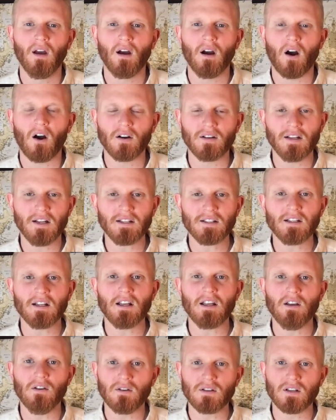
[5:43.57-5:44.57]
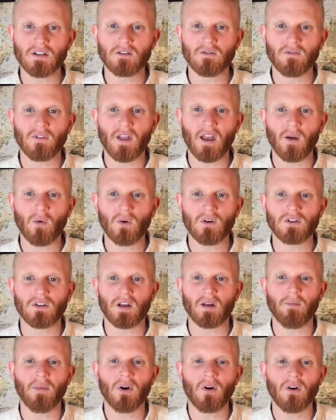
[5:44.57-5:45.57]
Artistic uses of language,
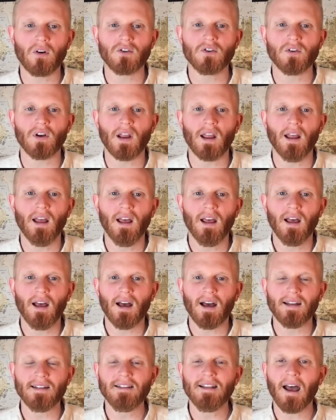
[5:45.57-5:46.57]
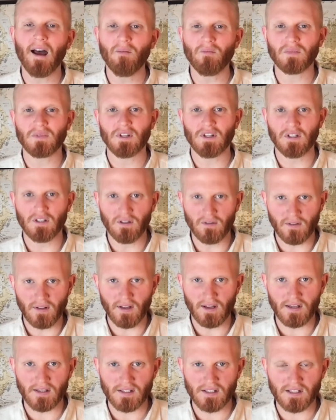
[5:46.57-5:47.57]
like poetry, attempt to do
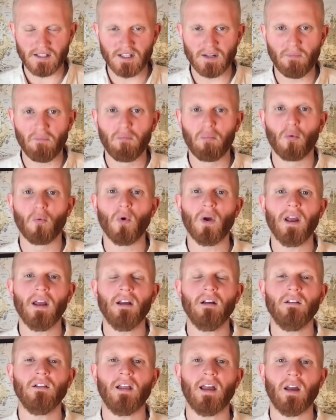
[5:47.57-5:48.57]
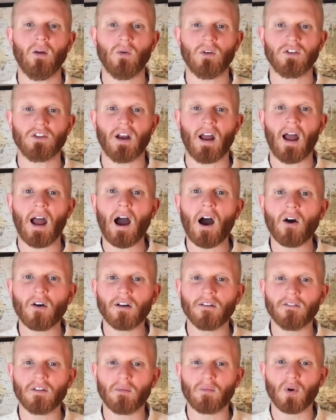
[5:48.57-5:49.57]
this, to bring language out
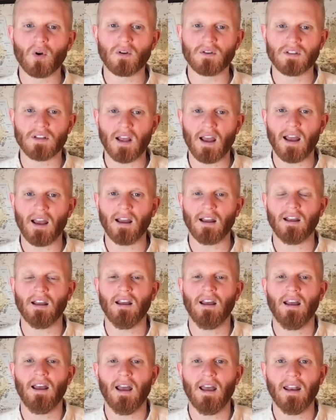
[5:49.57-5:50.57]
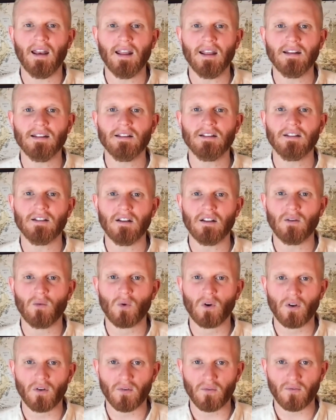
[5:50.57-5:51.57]
of the prosaic and into the
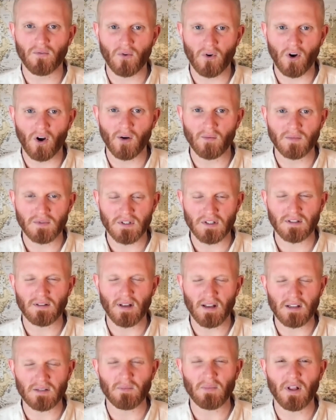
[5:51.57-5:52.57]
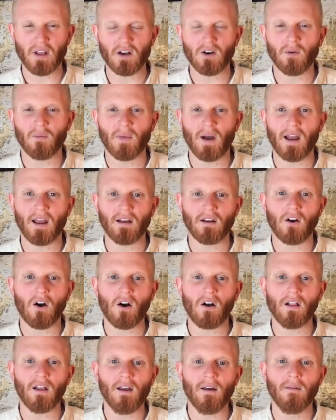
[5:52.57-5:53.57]
world of forms, as Plato might
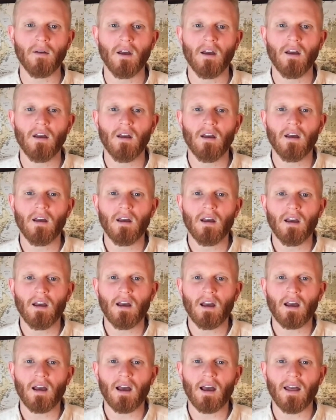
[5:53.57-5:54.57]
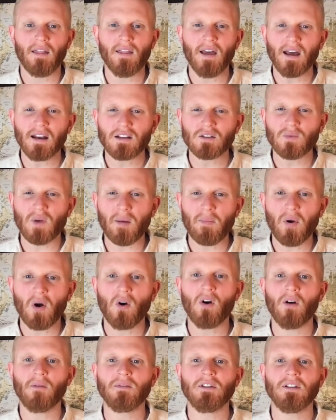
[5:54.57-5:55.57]
call it. And that is why
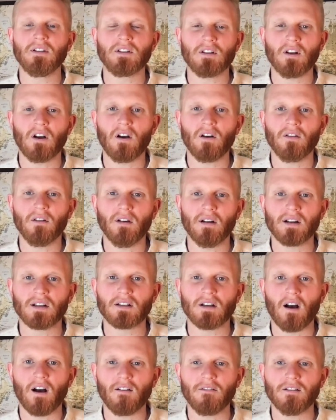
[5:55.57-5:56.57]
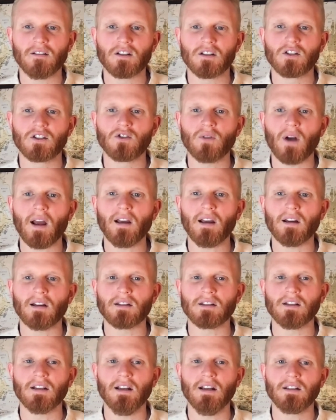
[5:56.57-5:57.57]
poems and song lyrics often strike
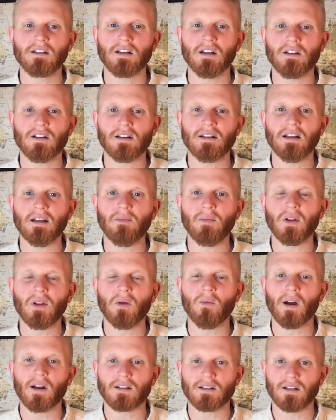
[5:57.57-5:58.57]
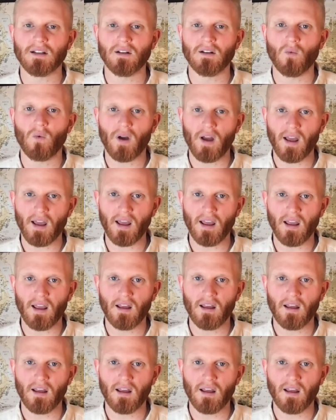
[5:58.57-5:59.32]
us in such a deeply resonant way.